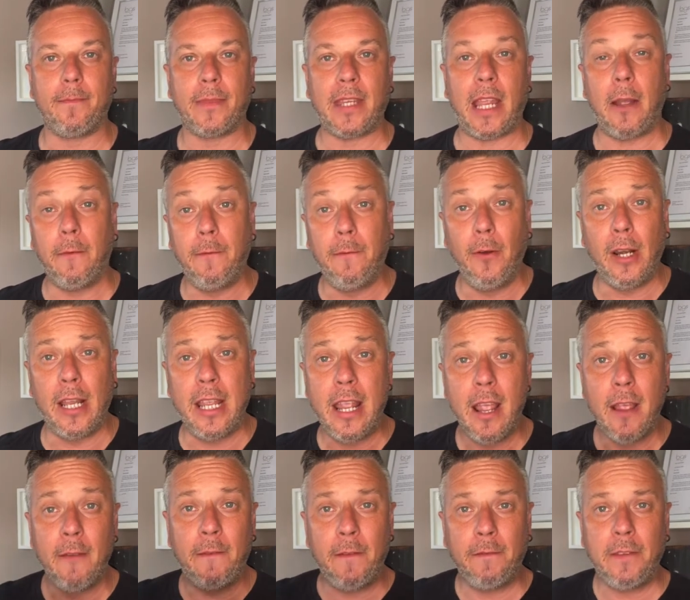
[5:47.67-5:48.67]
Now, fully
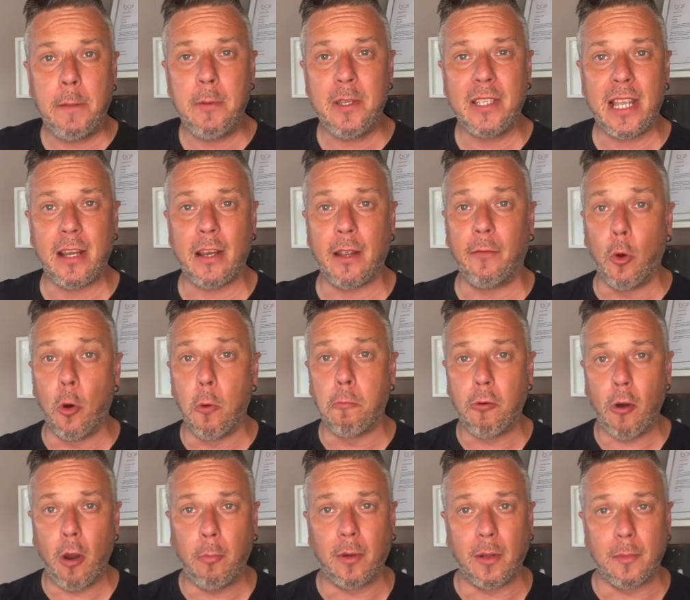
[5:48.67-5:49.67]
50% of all
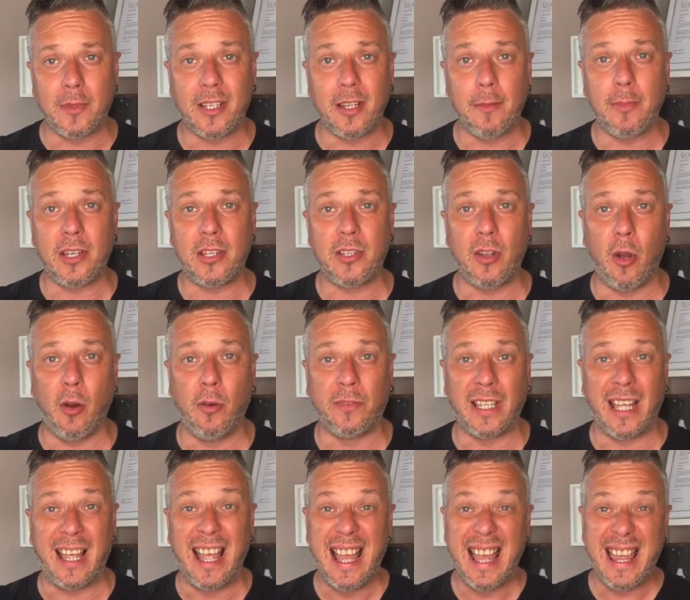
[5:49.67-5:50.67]
problems can be solved
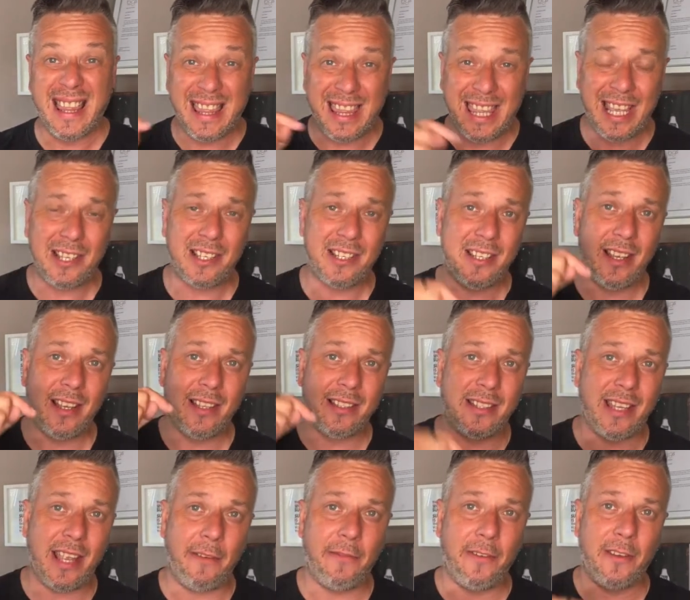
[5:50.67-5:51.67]
at this
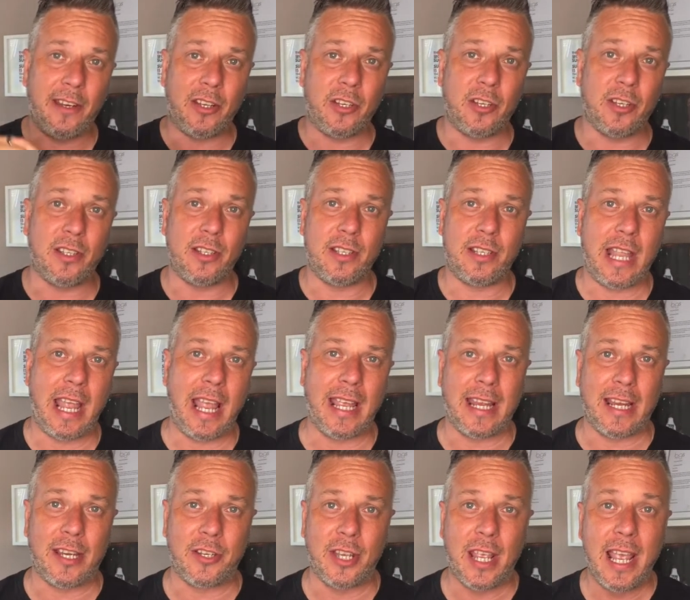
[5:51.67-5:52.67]
definition
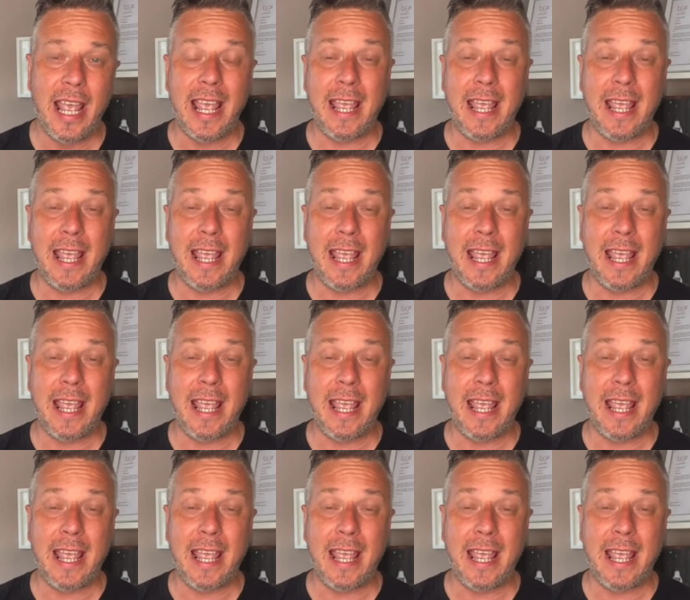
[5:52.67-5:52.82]
stage.